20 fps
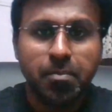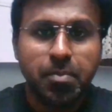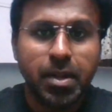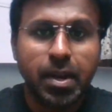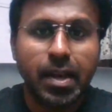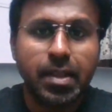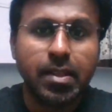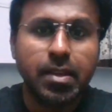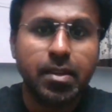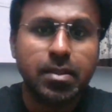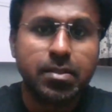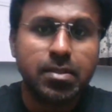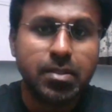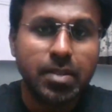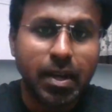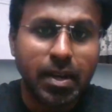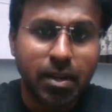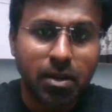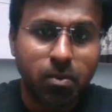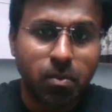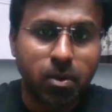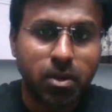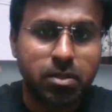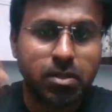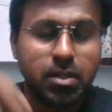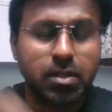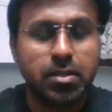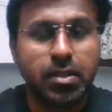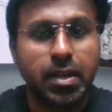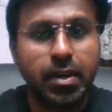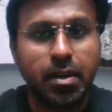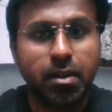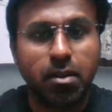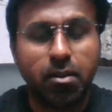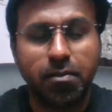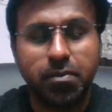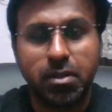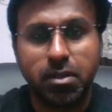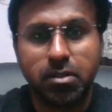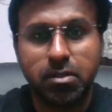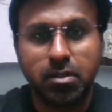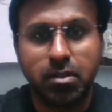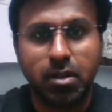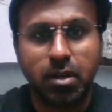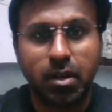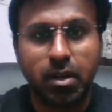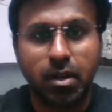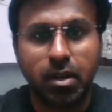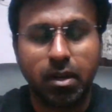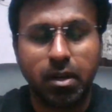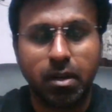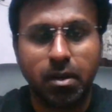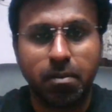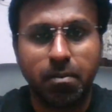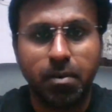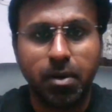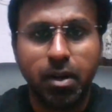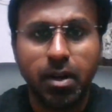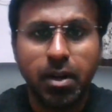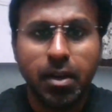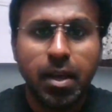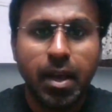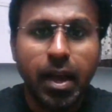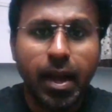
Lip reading: rather Sun was the center of this world,